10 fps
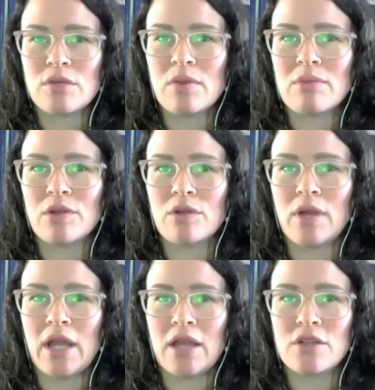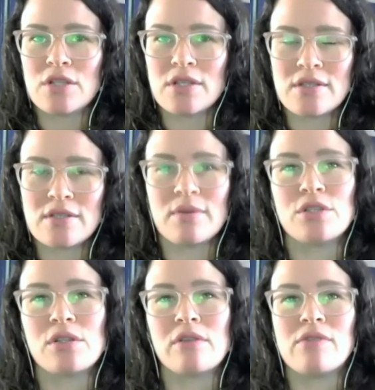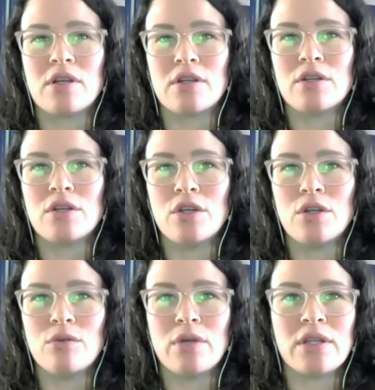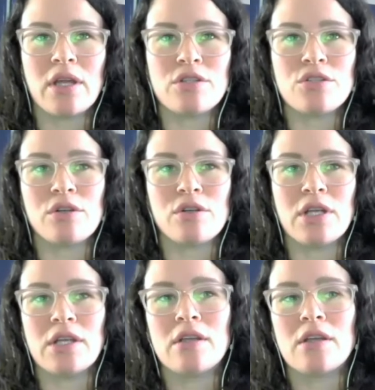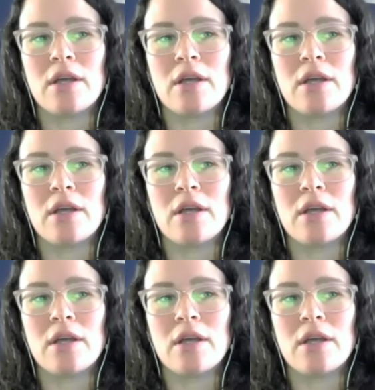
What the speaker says: People are quite anxious, especially if they're new in that journey